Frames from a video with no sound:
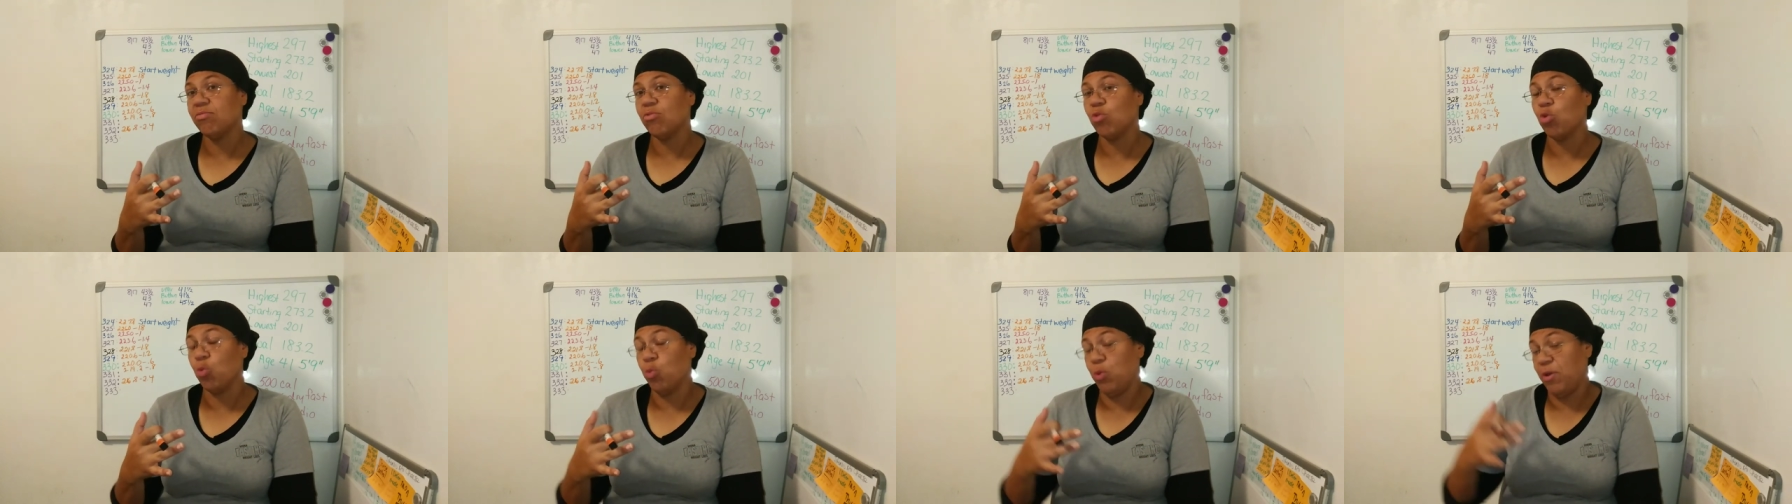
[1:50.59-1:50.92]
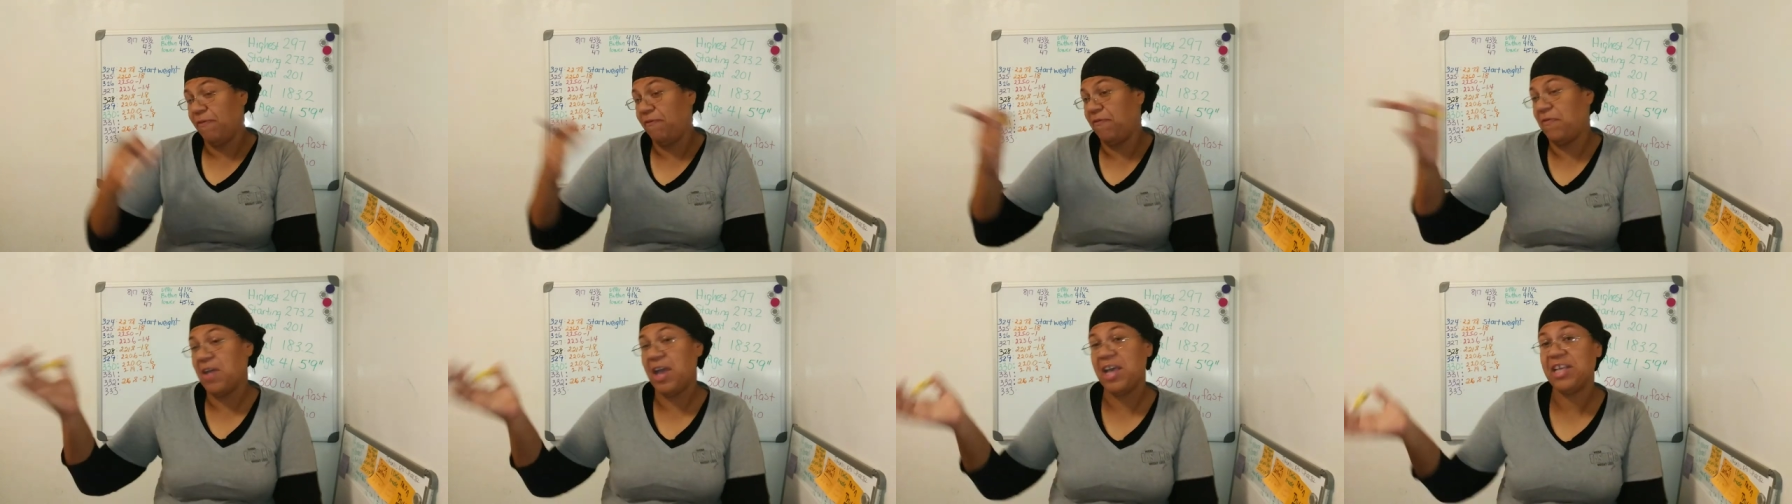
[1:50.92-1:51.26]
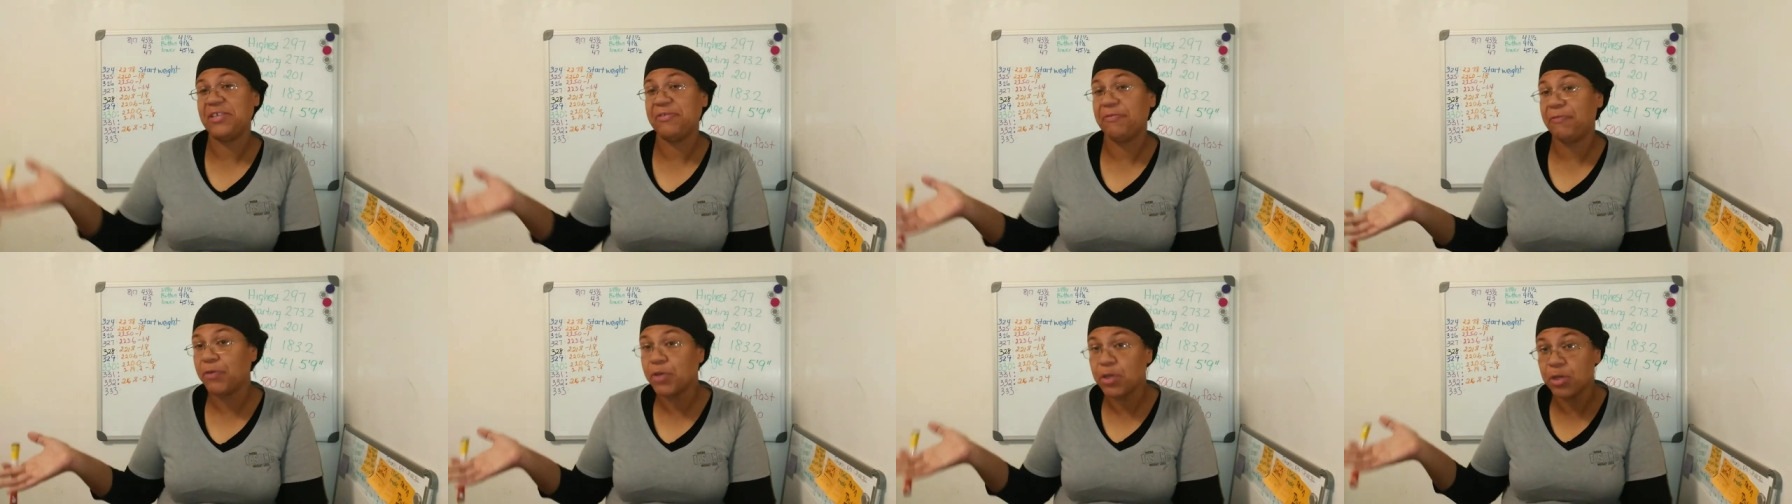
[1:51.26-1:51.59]
with
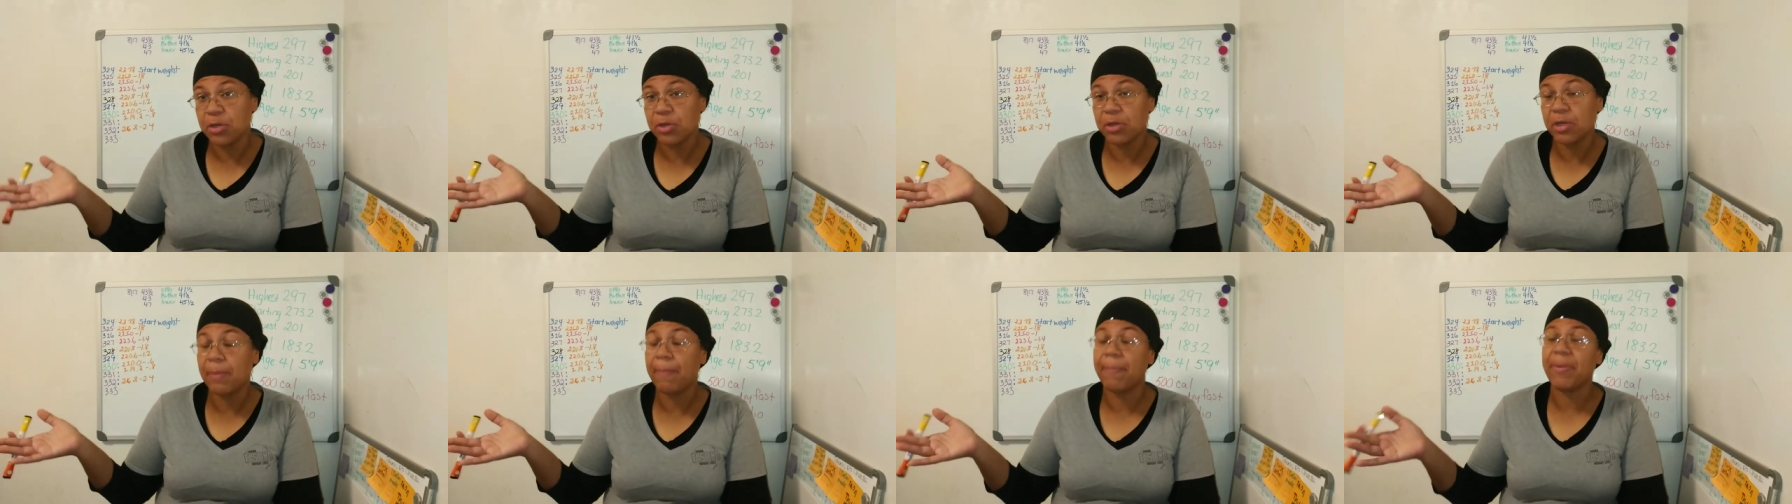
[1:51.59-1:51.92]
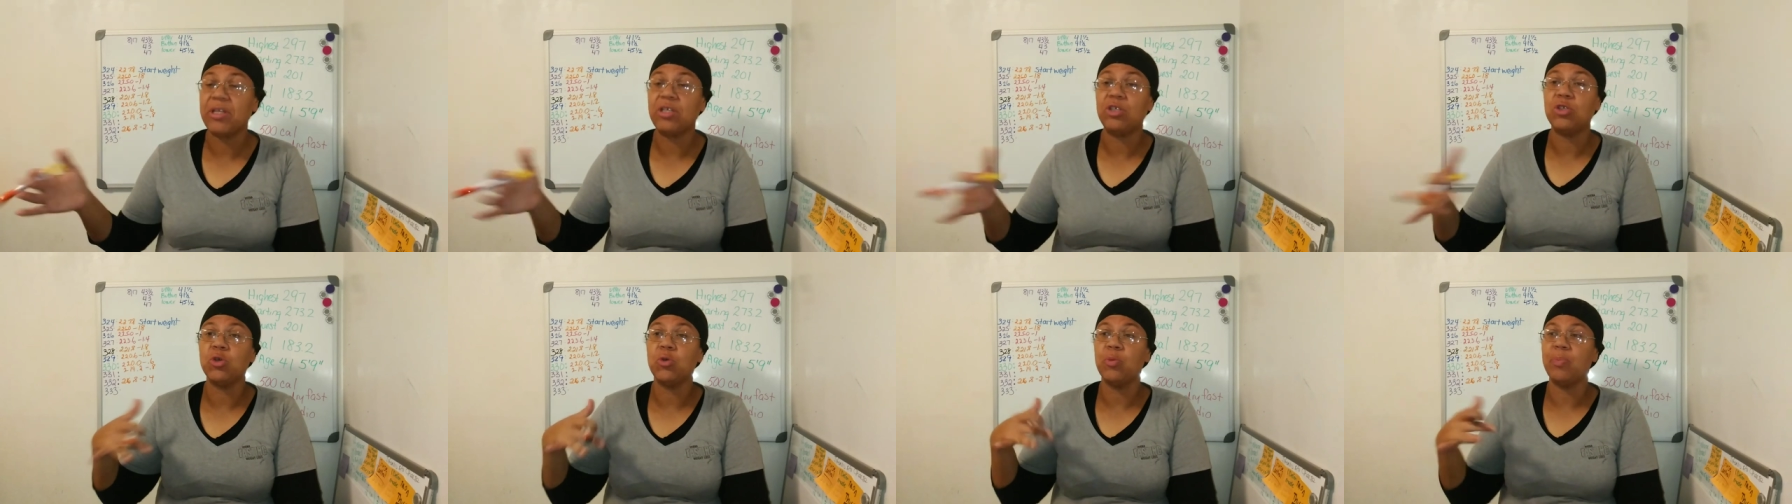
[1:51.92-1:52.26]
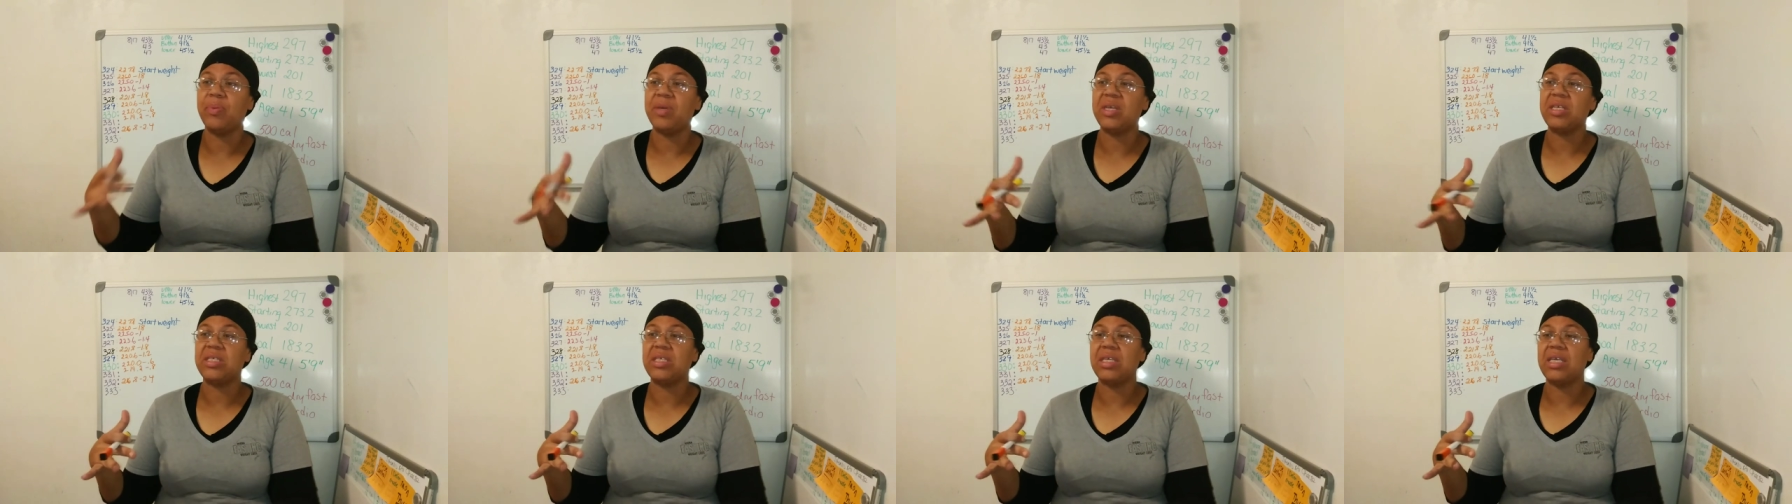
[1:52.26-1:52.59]
fast food, but too
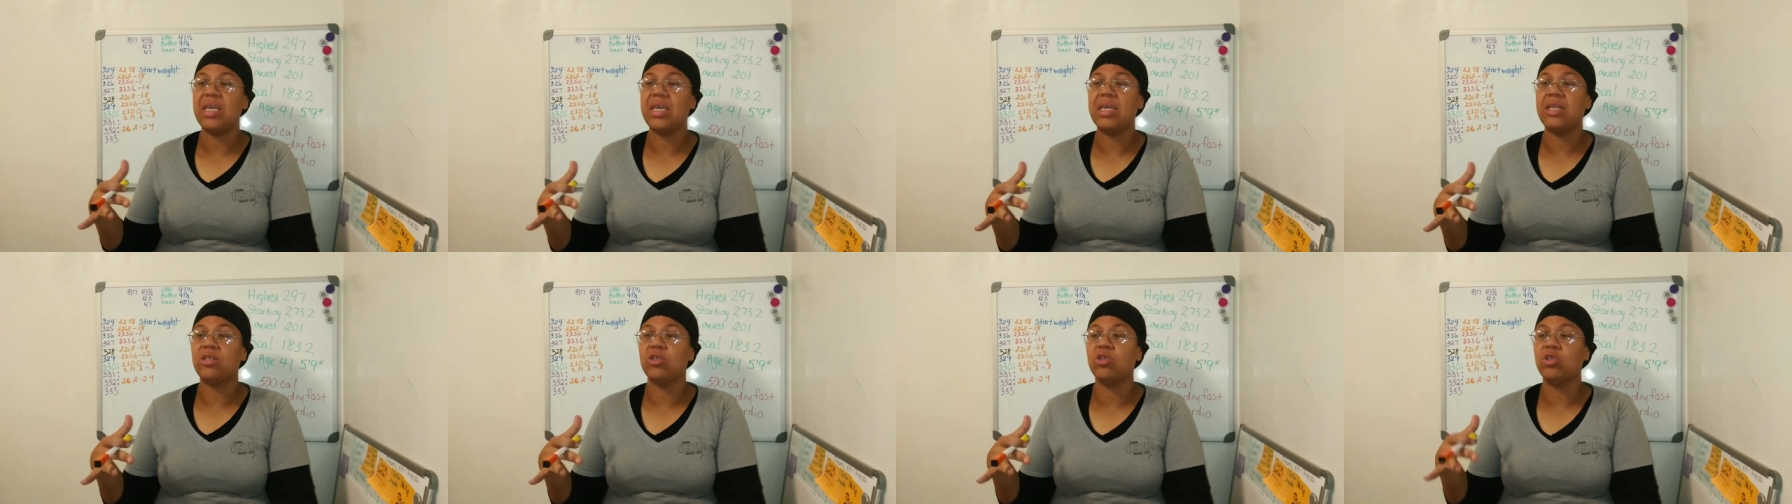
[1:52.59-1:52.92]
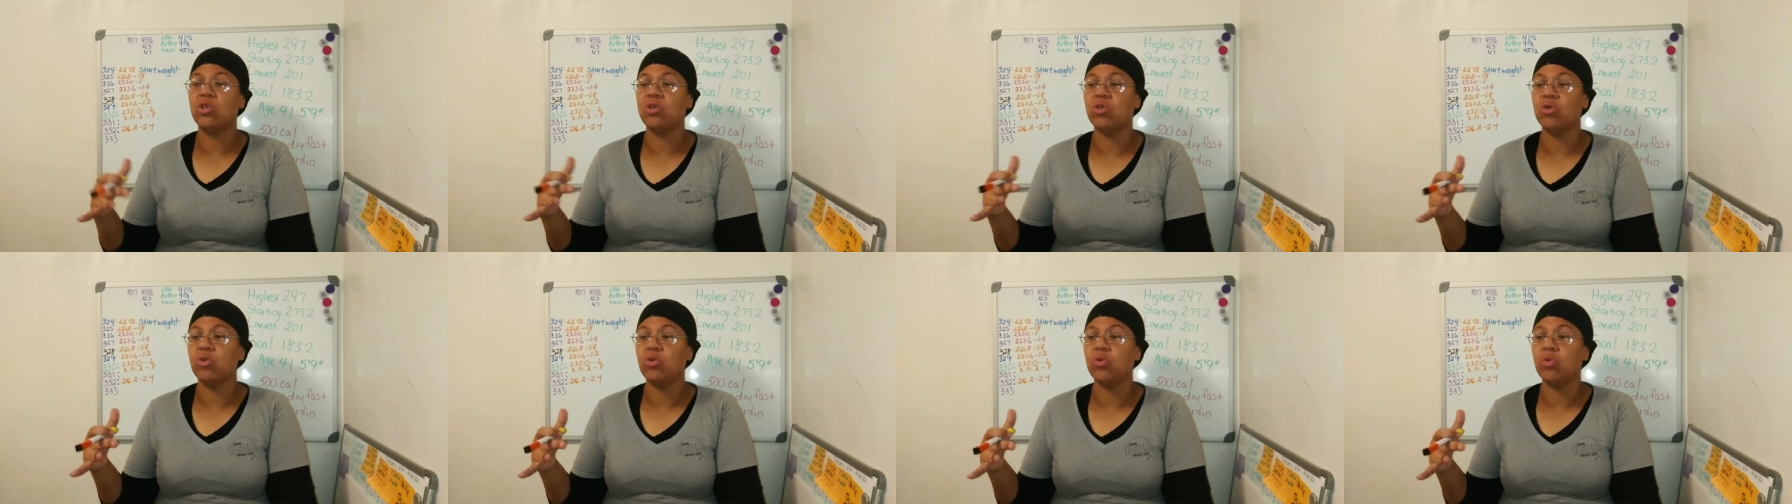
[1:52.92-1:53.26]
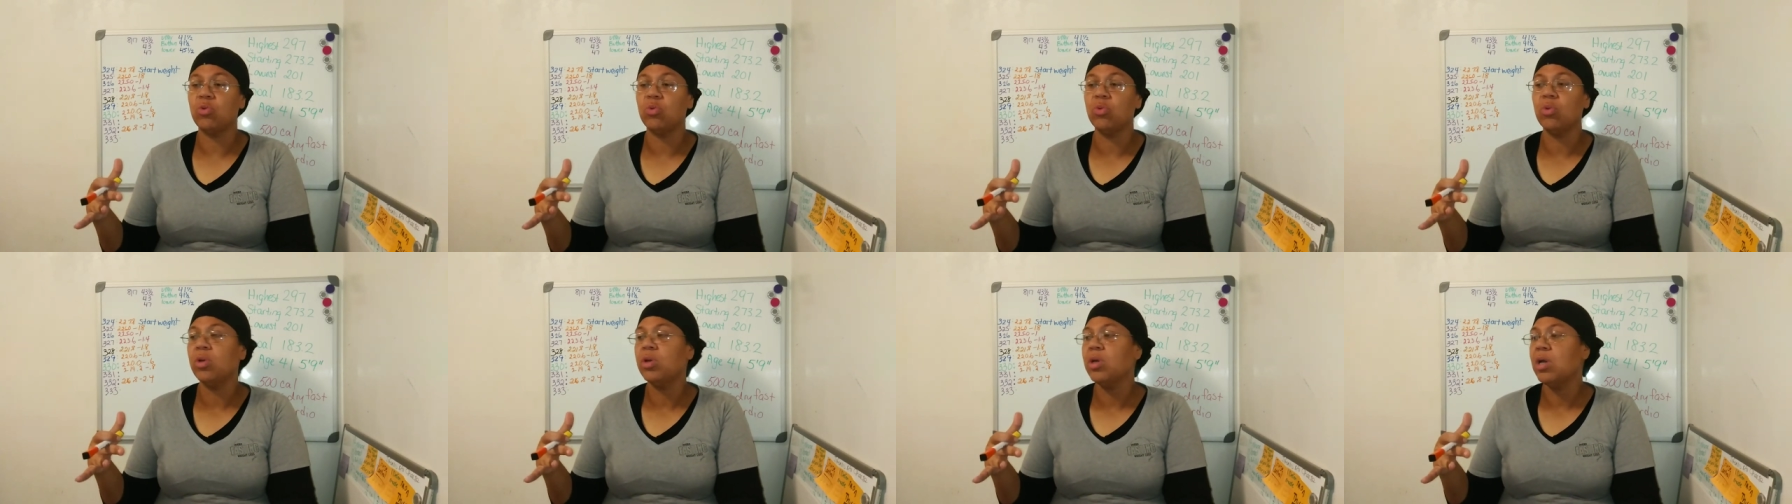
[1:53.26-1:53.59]
busy
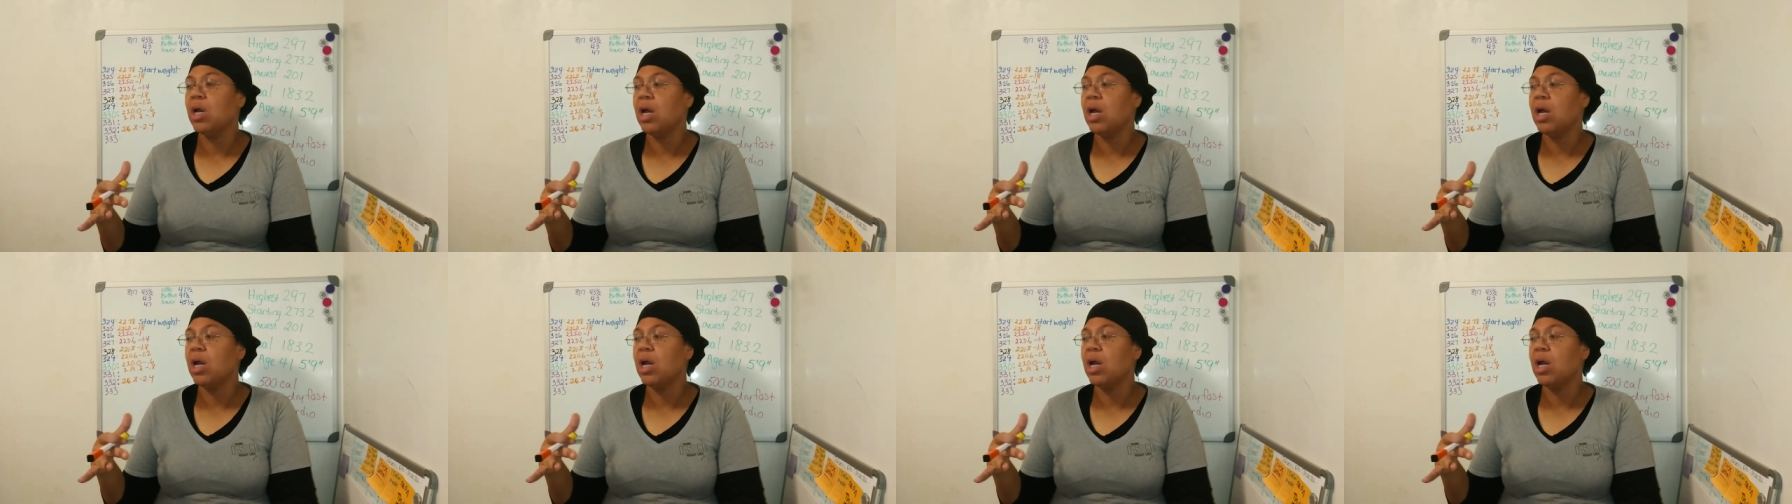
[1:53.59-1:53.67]
to